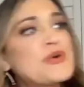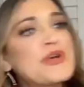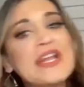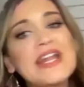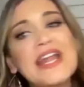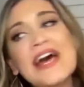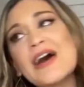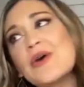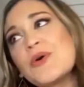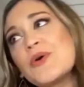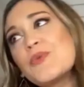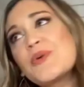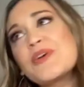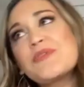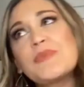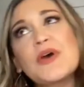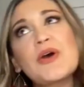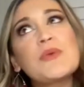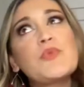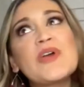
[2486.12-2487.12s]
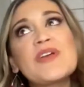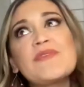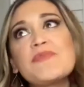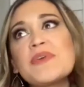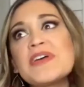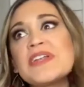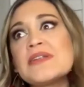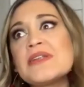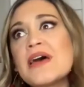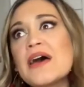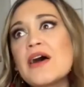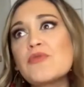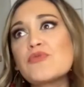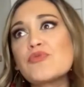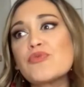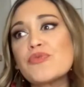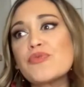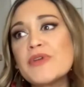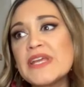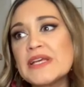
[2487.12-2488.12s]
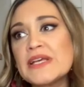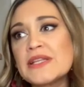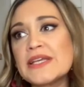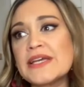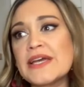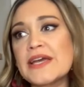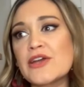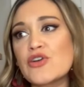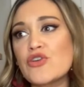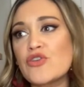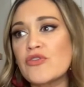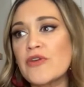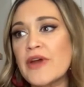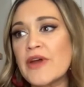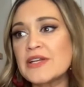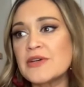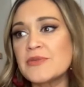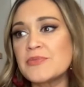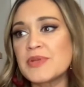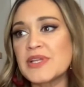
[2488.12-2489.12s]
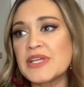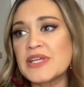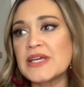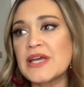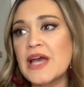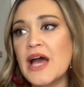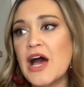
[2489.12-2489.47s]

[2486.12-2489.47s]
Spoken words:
it out. We've been really incredibly